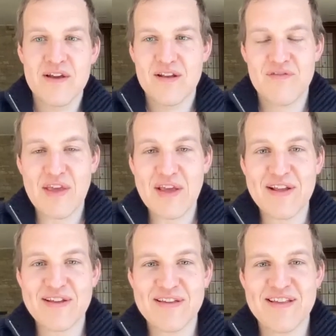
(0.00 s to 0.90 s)
And if you're
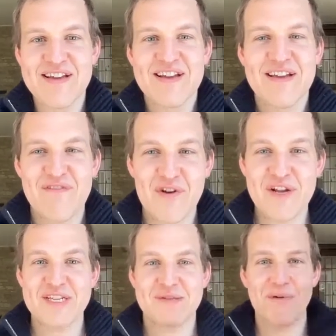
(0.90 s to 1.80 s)
going
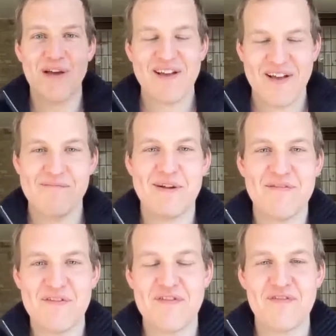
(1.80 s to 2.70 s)
to split a company
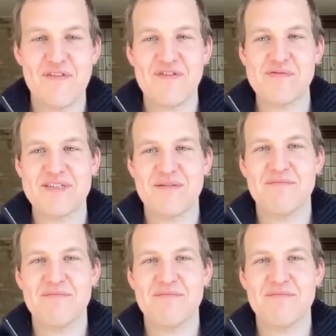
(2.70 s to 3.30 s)
50-50 with